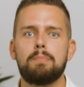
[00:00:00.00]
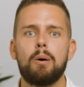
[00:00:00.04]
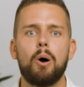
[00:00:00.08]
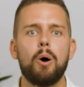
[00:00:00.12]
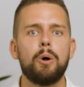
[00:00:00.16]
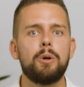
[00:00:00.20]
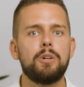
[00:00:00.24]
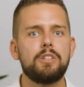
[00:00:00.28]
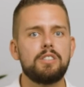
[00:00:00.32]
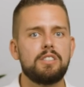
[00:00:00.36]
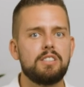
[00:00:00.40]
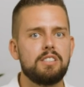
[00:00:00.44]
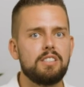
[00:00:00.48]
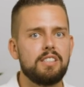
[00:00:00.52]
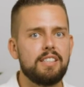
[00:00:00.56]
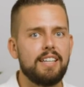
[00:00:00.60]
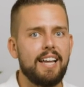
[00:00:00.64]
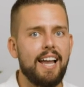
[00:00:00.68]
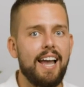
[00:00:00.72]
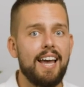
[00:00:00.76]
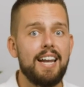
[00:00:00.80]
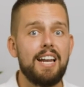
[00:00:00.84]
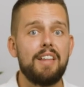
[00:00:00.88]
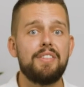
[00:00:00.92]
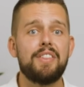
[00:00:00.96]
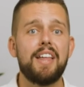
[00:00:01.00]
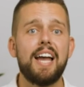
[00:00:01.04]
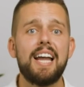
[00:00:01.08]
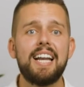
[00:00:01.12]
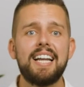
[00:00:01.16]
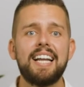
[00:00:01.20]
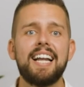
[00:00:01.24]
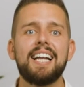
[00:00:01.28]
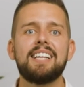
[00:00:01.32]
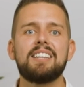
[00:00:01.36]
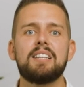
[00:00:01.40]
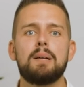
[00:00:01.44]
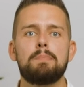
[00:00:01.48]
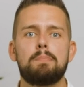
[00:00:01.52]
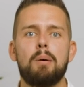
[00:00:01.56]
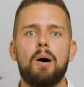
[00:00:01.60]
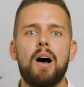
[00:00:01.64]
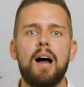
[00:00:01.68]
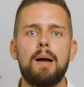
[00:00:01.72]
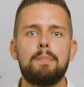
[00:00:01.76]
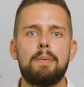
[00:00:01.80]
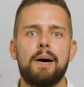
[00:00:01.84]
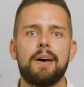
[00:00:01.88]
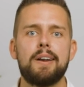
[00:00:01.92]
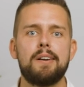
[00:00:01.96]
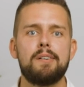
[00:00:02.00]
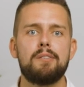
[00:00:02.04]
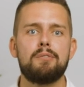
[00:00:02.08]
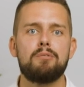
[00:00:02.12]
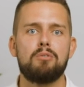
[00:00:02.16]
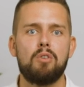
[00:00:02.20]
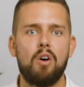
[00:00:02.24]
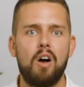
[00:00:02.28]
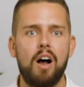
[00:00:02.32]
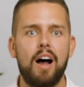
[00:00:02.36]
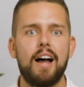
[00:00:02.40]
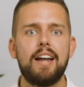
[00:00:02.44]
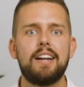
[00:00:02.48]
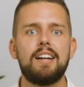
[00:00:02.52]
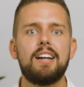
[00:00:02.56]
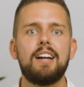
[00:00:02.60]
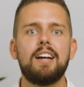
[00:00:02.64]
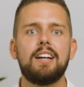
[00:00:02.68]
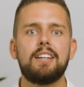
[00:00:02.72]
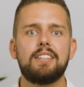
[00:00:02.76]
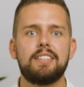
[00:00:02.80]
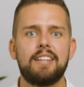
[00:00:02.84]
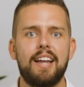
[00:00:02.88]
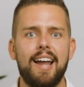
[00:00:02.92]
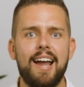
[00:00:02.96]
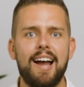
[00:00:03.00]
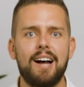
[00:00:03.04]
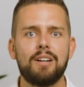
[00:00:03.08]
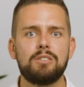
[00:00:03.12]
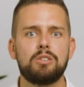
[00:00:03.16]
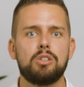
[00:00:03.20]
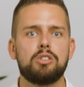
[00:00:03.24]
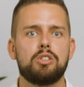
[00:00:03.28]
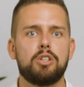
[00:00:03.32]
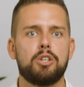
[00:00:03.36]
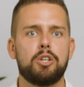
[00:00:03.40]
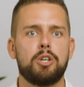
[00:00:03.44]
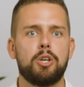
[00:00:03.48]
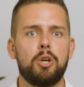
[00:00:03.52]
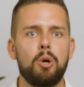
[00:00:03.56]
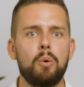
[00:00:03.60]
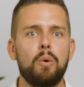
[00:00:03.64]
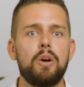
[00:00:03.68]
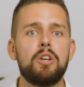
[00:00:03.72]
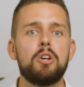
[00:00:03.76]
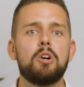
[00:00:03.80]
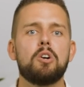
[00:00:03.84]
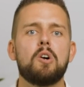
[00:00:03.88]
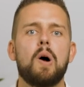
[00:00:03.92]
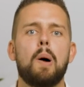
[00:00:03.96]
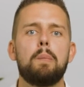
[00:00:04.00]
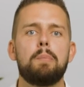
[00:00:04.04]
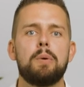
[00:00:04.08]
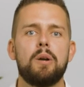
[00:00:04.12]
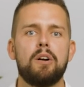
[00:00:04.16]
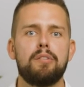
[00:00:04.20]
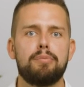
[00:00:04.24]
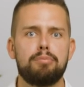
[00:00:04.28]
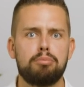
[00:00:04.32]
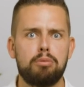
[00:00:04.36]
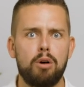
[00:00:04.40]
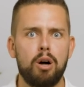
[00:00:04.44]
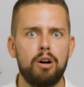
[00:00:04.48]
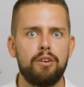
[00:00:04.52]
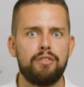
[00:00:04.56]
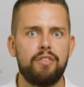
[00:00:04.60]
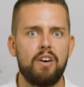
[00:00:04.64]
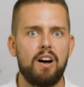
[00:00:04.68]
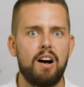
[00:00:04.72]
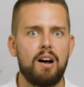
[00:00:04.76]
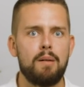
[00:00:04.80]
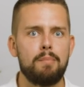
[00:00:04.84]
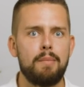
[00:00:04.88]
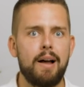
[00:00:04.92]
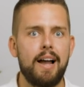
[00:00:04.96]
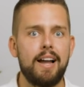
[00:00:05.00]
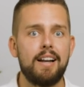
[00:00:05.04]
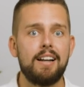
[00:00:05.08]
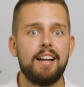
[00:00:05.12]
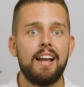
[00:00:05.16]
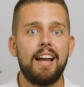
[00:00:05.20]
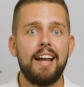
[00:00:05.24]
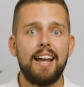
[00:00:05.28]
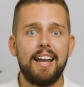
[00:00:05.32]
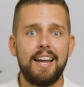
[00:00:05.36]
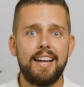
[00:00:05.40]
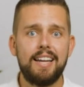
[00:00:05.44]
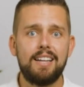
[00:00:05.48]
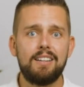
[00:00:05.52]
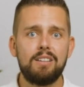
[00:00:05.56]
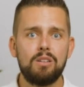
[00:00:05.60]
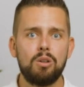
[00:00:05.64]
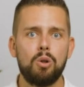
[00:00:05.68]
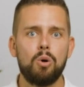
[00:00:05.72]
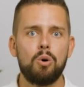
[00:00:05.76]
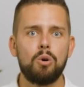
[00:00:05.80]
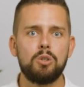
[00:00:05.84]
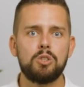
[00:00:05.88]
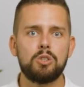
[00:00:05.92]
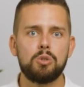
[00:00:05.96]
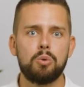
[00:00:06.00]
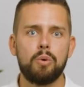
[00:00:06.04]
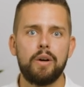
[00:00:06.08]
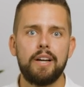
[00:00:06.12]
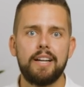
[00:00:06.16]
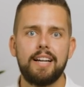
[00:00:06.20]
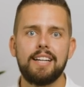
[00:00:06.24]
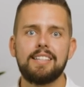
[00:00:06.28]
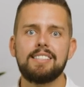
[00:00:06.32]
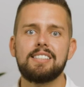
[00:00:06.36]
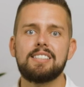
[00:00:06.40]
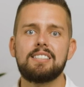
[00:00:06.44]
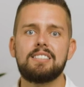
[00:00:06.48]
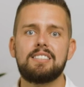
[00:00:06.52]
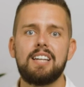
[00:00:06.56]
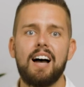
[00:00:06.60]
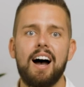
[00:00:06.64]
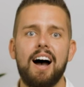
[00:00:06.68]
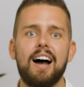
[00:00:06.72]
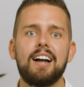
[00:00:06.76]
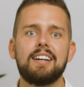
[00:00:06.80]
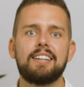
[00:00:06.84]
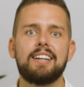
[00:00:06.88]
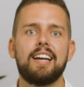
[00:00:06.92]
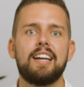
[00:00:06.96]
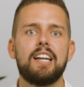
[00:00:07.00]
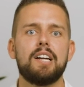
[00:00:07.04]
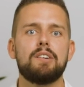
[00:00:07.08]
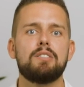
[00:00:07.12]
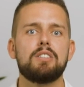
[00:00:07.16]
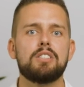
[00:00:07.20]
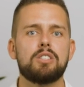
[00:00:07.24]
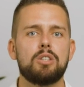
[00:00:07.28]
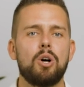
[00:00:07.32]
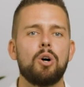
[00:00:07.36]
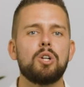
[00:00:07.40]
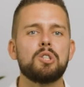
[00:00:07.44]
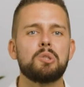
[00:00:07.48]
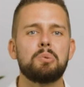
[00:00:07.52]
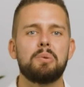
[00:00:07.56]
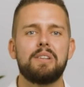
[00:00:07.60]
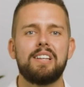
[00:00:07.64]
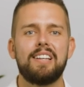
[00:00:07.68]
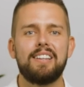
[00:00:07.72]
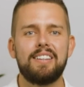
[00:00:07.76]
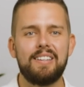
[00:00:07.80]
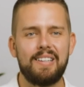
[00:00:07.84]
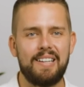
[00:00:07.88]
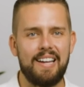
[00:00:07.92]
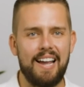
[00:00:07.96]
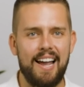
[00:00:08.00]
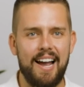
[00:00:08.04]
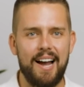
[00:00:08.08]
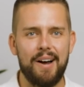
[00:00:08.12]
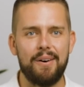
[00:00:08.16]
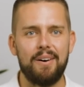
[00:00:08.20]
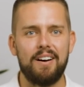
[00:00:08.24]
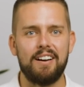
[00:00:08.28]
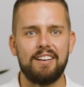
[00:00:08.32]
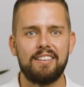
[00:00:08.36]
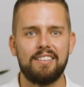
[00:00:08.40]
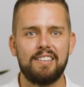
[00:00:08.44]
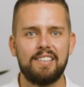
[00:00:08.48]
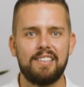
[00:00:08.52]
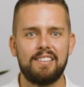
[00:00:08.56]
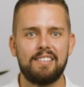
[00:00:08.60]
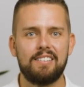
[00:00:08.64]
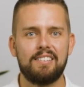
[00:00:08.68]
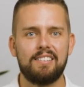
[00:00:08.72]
the bonuses again, and then hit the buy button right now to secure your copy of Profile Mate in launch week and start getting results within the hour.